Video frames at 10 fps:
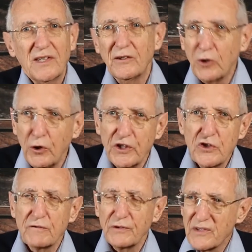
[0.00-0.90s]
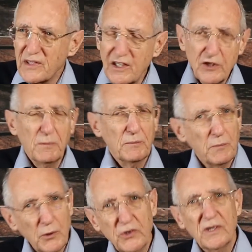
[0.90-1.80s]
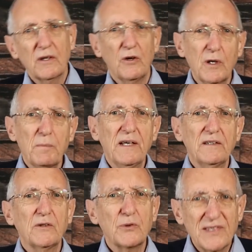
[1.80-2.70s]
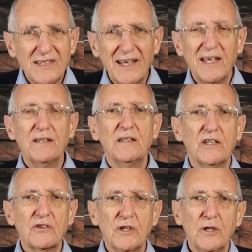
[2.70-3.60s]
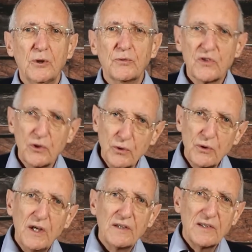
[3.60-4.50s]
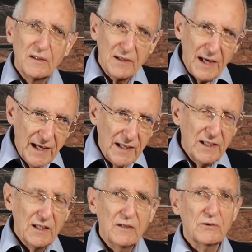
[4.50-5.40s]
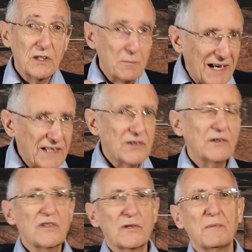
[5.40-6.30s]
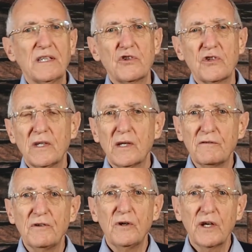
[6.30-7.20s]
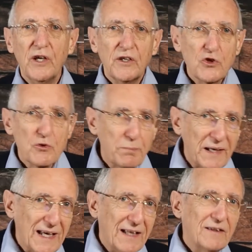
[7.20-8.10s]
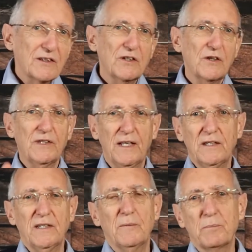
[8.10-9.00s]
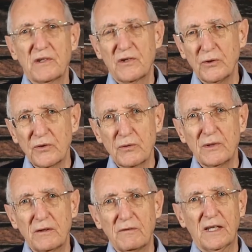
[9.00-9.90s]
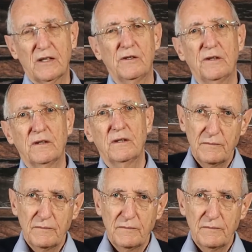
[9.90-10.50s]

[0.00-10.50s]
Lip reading: You are disappointed in yourself, you want to work, and it just doesn't work. And some or most of these people are at risk of developing a depression later.